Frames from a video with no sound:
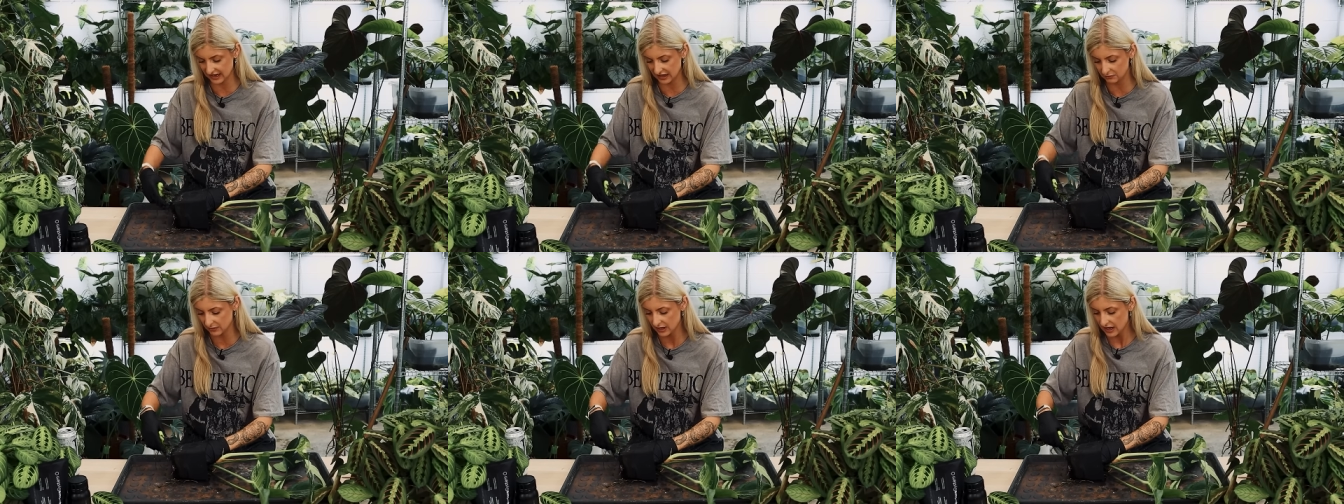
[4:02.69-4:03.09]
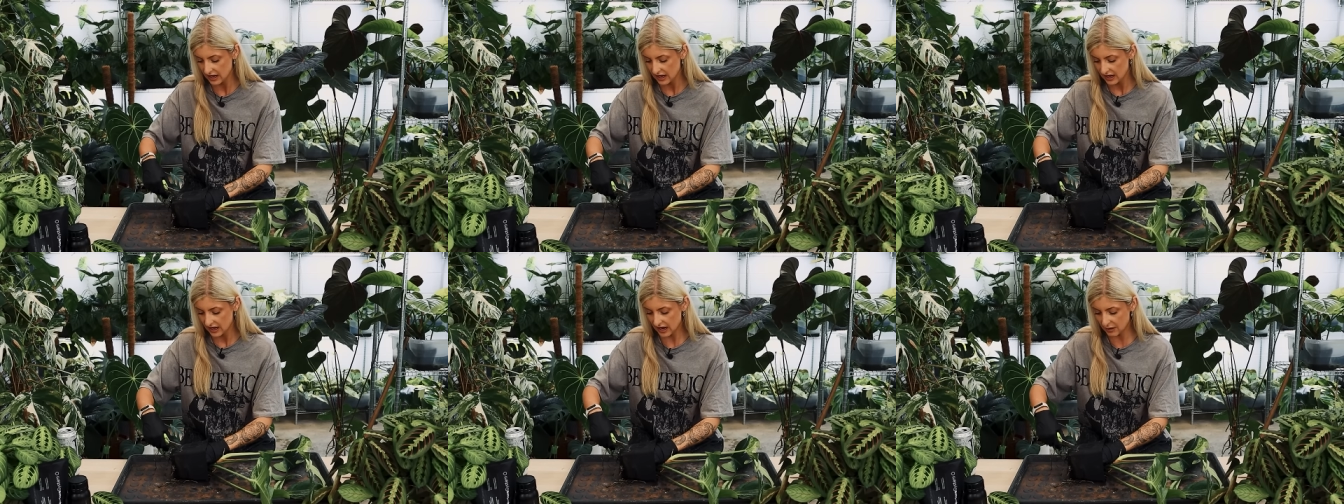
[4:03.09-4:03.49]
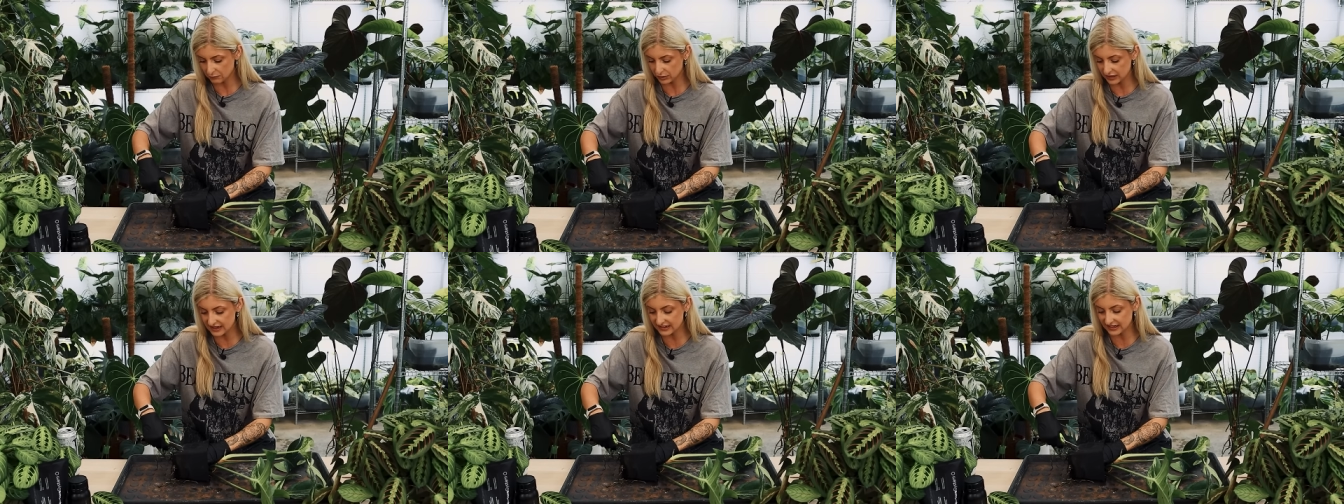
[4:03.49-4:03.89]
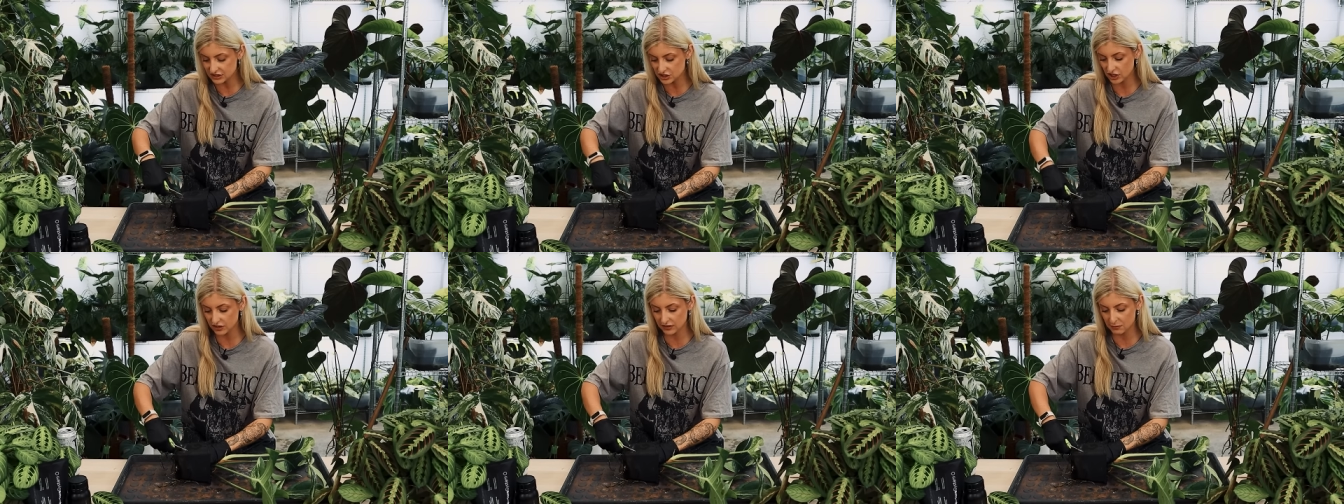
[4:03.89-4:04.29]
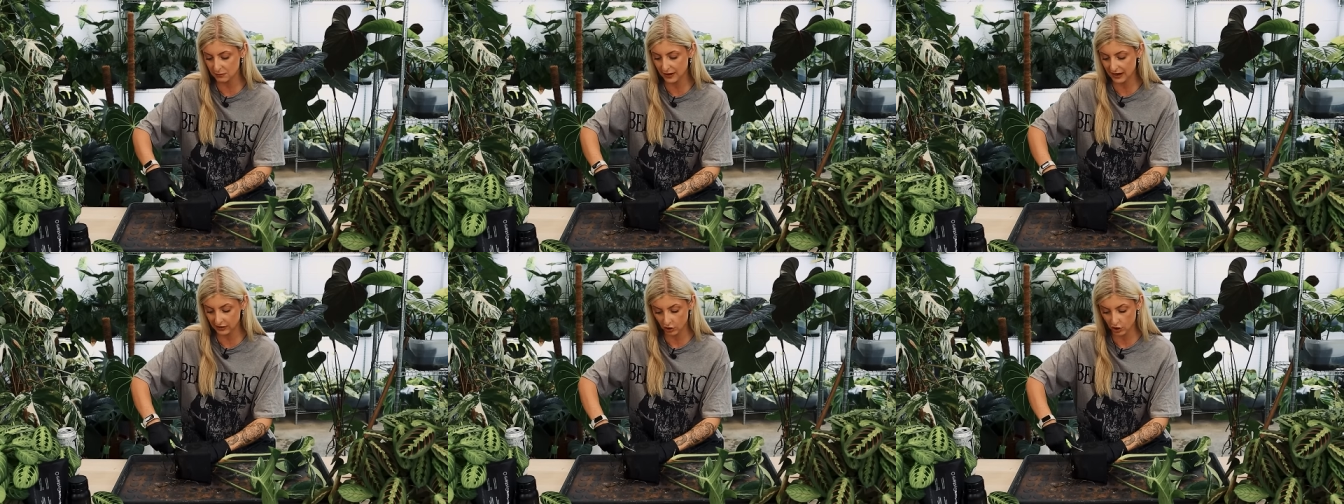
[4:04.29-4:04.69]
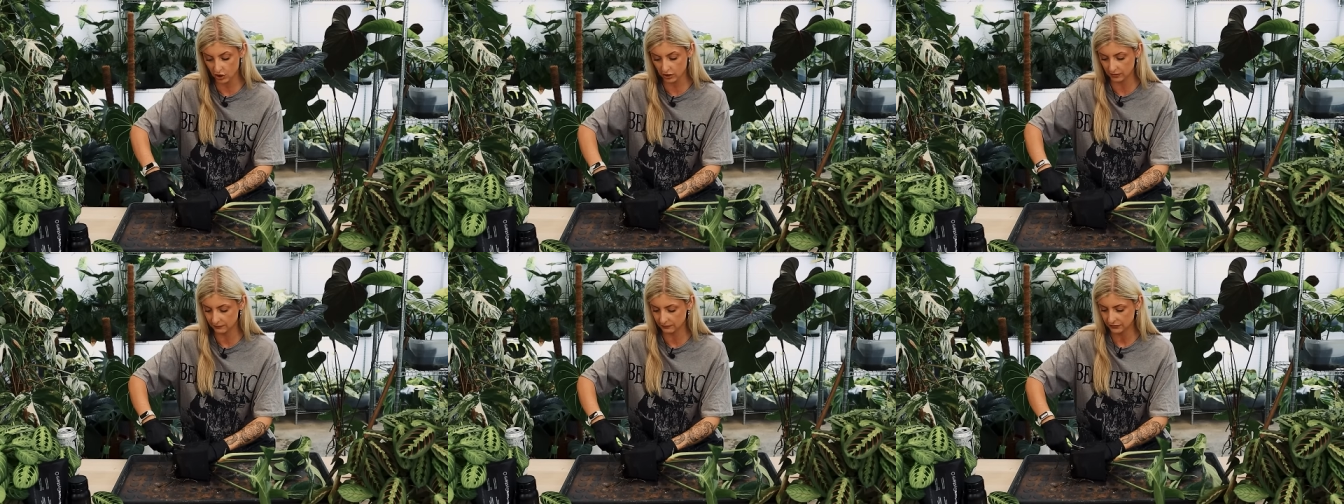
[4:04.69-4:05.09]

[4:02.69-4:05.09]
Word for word: And I'm, I'm pleased I turned them back on